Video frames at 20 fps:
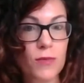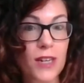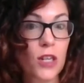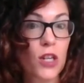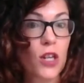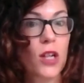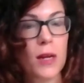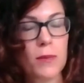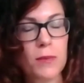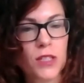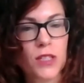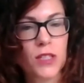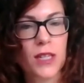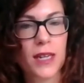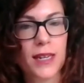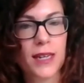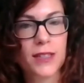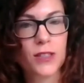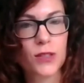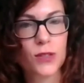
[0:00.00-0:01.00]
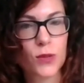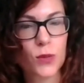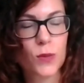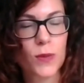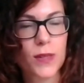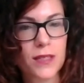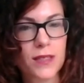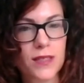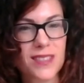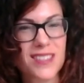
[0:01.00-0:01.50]
around climate change has
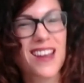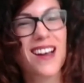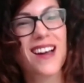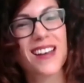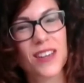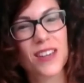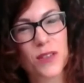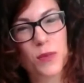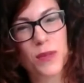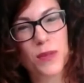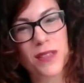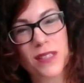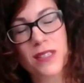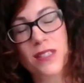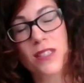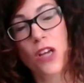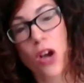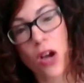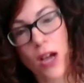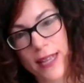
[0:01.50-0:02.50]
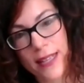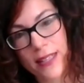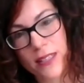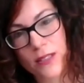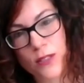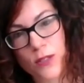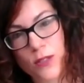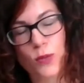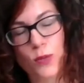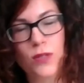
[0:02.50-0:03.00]
always started with the
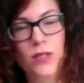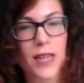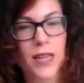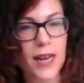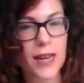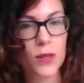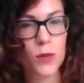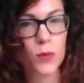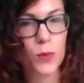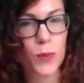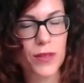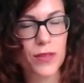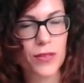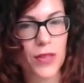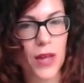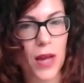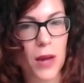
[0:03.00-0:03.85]
science or started with,